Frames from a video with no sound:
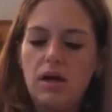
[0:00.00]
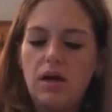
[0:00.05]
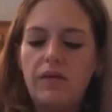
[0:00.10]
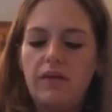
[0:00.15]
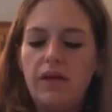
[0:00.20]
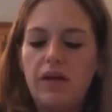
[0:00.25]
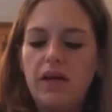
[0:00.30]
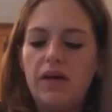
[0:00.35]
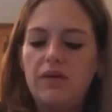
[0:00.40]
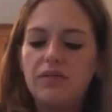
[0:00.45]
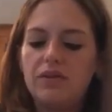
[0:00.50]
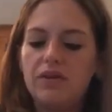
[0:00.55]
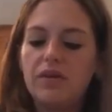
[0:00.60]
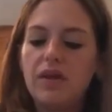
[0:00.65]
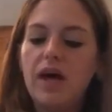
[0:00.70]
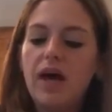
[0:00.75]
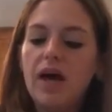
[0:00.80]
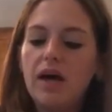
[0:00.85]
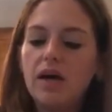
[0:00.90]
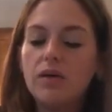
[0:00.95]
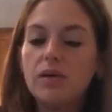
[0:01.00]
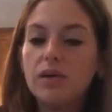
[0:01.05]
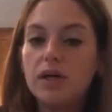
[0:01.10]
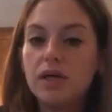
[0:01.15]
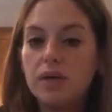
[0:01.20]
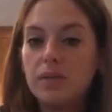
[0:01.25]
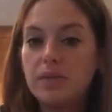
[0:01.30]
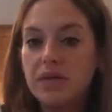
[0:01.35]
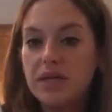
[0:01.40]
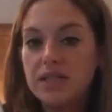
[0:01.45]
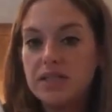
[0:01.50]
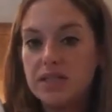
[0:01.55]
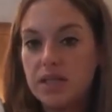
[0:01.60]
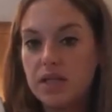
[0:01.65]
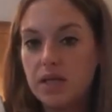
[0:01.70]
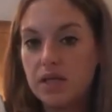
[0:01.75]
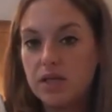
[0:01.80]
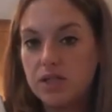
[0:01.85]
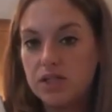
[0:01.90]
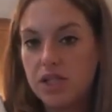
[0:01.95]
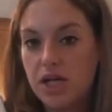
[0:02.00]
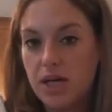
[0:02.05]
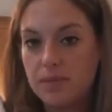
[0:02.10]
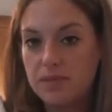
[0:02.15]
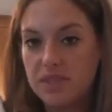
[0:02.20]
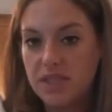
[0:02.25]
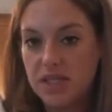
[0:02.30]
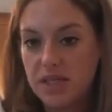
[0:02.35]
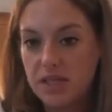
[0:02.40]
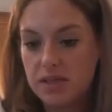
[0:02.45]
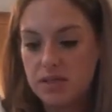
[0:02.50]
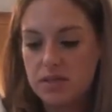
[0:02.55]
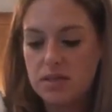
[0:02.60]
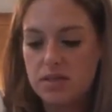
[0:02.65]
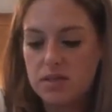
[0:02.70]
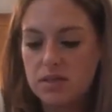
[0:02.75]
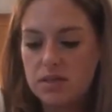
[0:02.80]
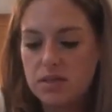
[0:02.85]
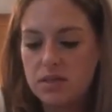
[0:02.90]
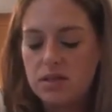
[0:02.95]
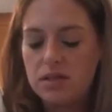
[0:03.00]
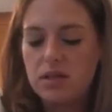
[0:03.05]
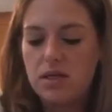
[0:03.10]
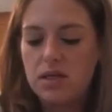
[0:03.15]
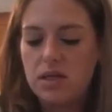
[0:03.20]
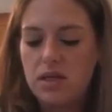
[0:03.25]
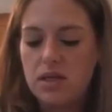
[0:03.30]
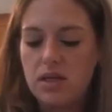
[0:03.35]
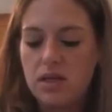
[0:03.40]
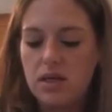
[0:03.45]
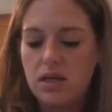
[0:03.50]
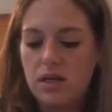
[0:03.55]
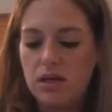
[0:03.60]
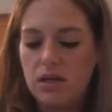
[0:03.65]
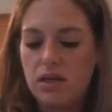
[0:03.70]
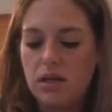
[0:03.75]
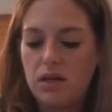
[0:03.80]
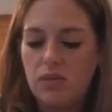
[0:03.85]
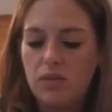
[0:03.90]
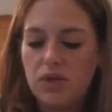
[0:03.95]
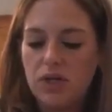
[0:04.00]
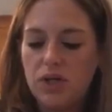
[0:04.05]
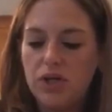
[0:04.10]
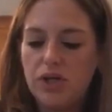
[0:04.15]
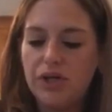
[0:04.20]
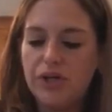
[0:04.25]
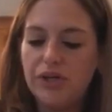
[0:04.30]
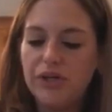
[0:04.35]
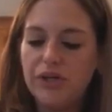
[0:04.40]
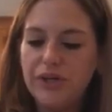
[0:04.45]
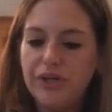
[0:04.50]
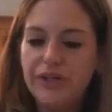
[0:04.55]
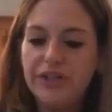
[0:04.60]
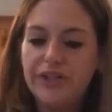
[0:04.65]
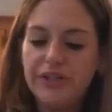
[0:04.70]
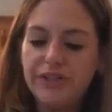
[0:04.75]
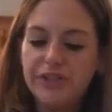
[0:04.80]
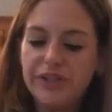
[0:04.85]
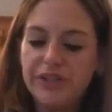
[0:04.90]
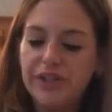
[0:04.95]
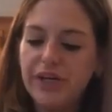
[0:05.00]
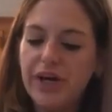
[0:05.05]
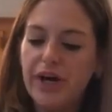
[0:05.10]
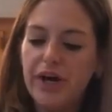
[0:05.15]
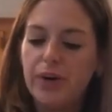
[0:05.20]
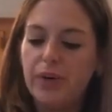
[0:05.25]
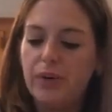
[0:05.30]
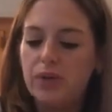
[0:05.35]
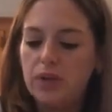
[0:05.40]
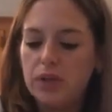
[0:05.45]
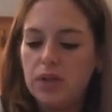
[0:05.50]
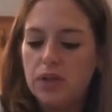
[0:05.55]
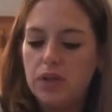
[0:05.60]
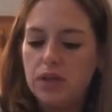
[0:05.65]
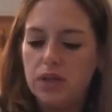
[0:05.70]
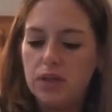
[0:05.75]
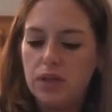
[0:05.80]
And then after that, we're gonna mix in our chopped dates, and then we are good to go.